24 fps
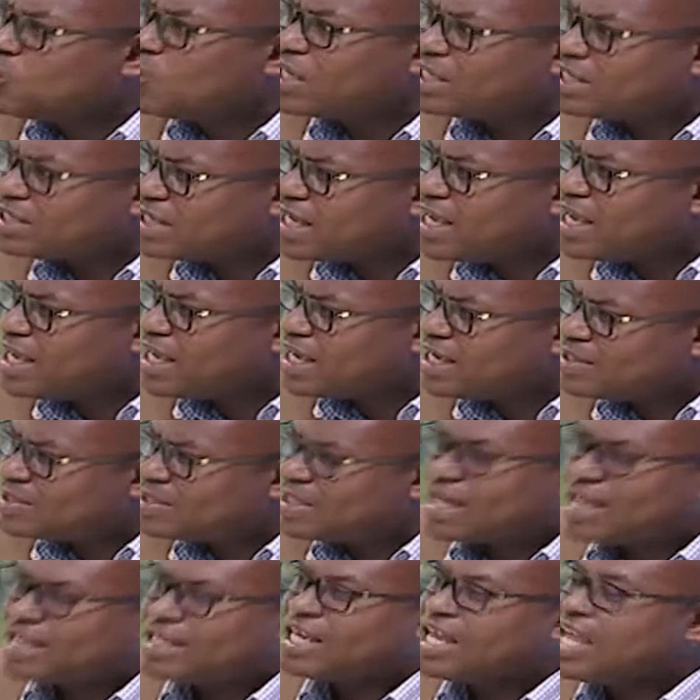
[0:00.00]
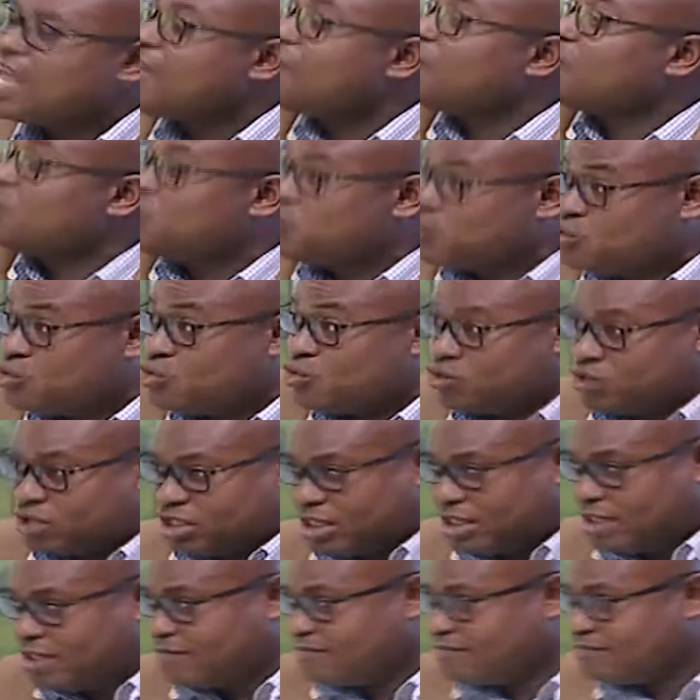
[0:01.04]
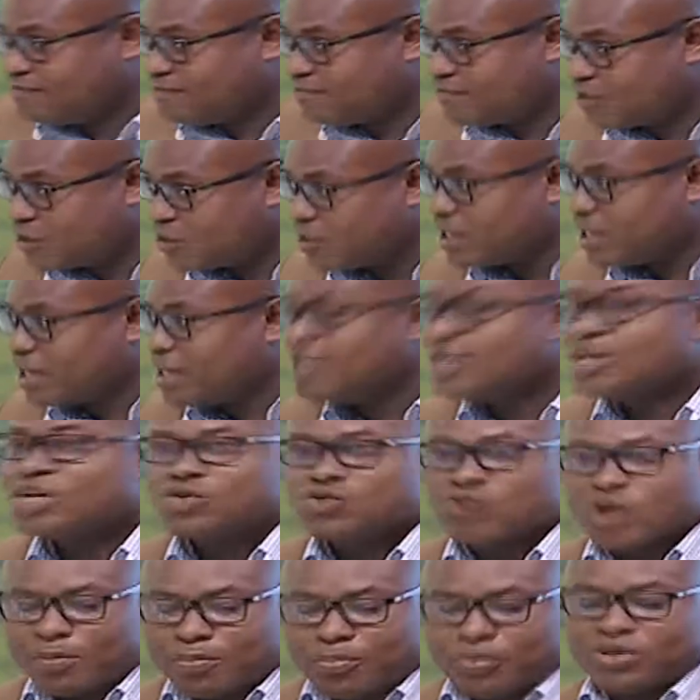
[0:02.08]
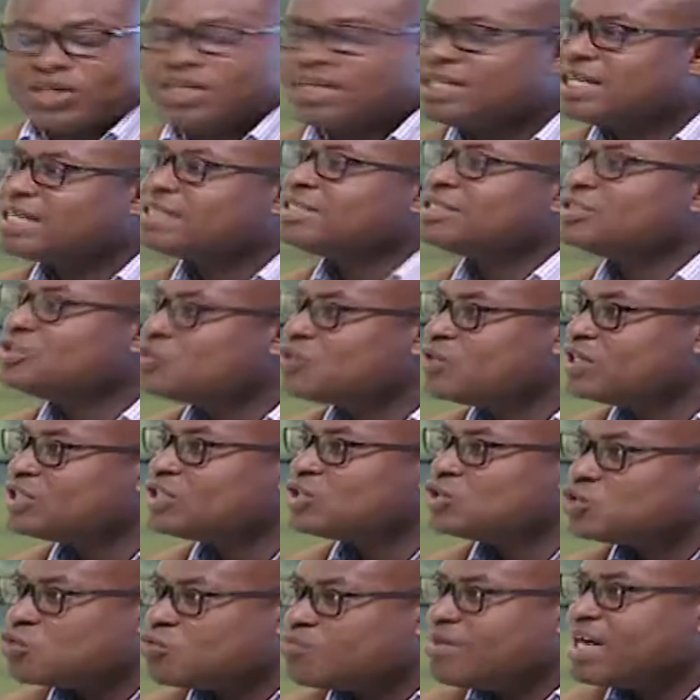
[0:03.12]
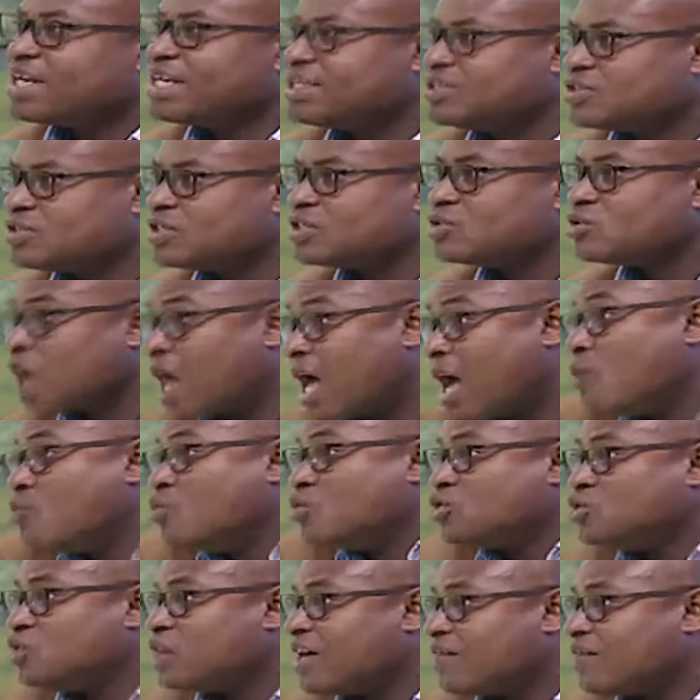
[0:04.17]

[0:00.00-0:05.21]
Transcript: you are saying is that if you, Johnny, okay, you are put in the situation to manage this, how would you